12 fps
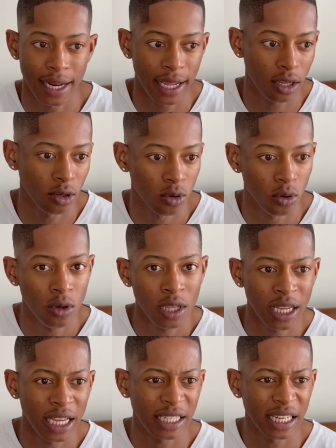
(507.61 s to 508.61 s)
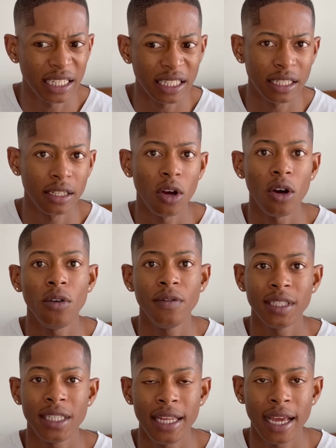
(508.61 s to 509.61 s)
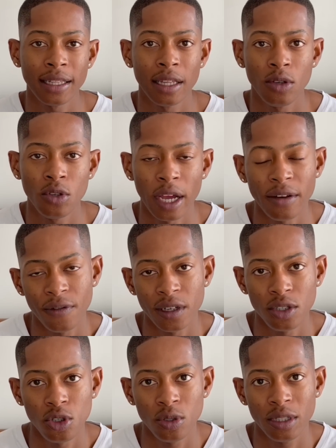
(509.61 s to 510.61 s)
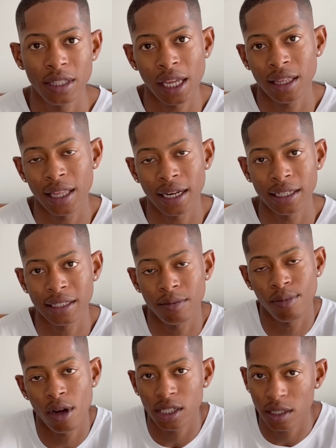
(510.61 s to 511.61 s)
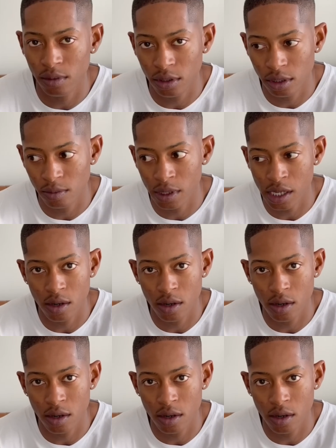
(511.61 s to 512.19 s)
Like, it obviously at first you think that it's impossible to make,